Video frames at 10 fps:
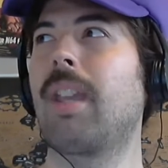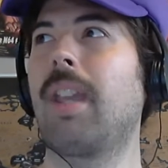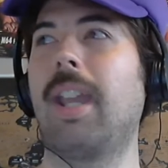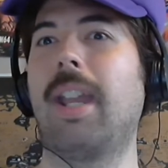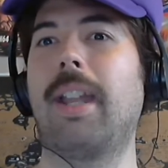
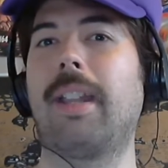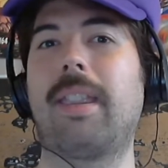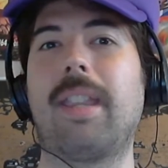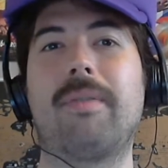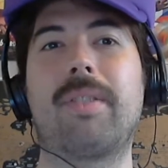
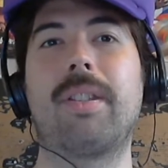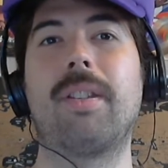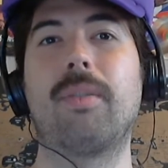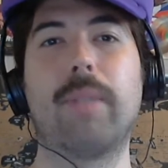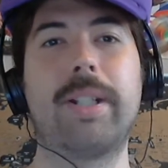
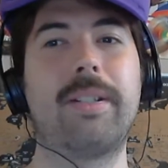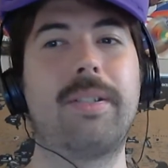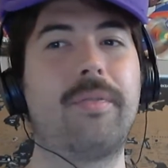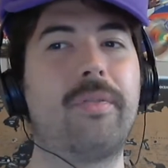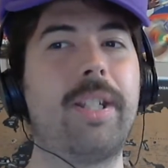
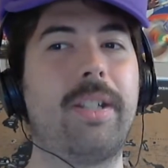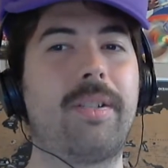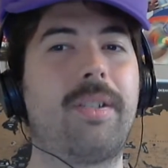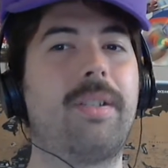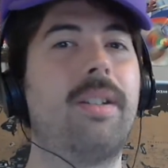theft-ridden flight
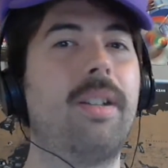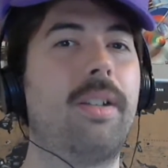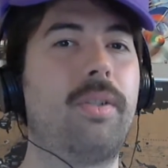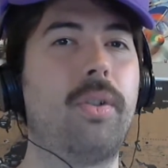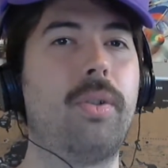
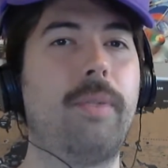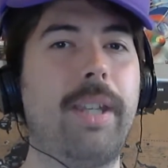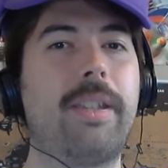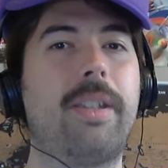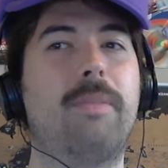to
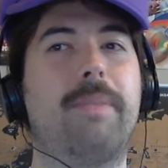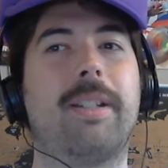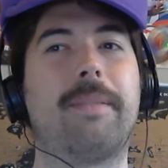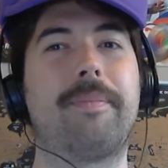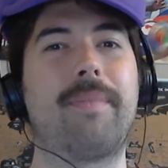
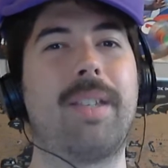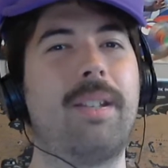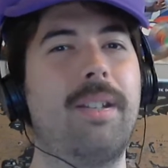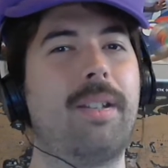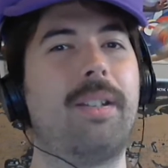Ethiopia.
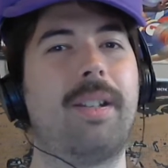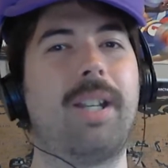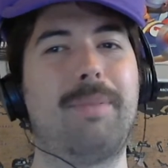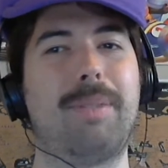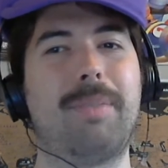
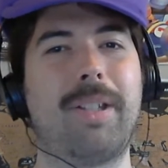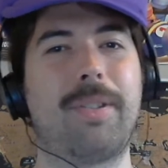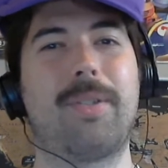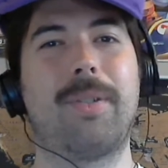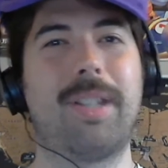I remember that
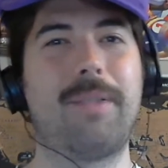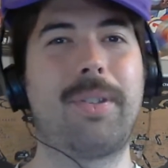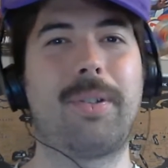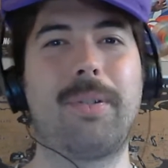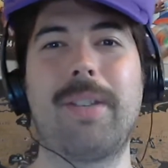story. That was
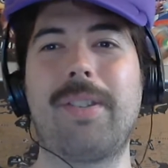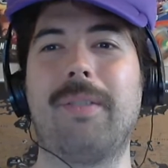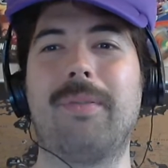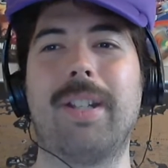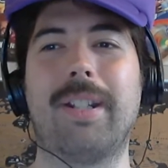a crazy
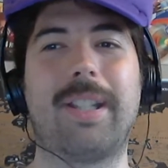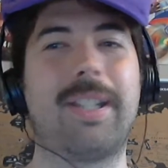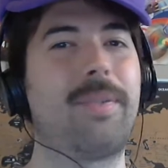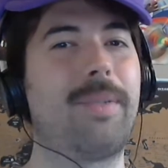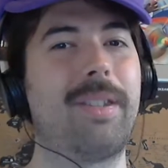flight, and I
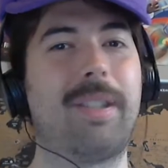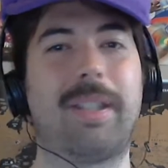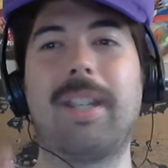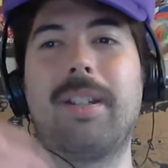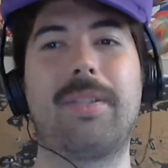guess within the
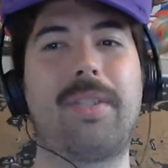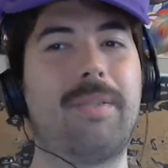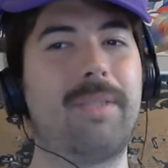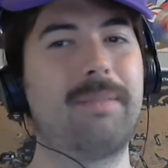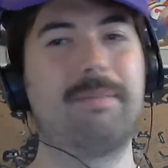chaos
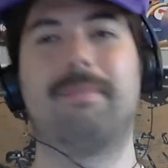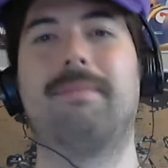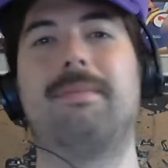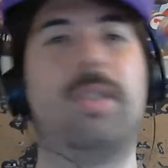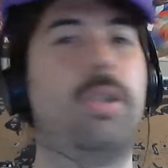of it,
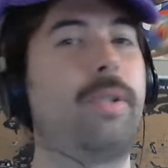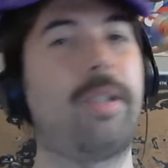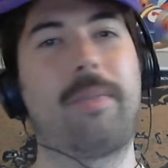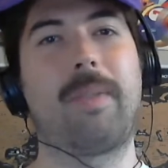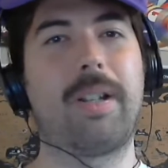
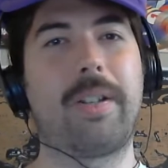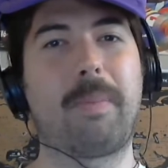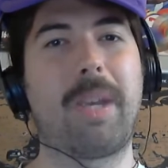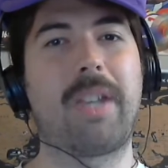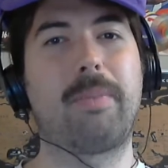Lucas forgot his
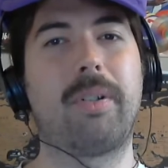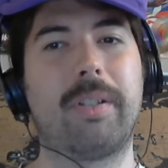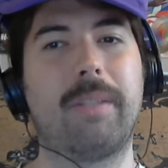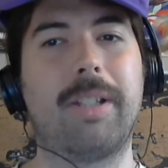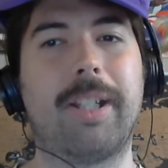passport
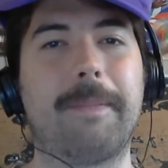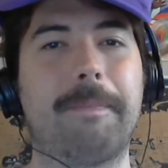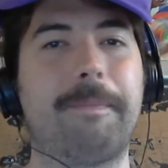on the plane.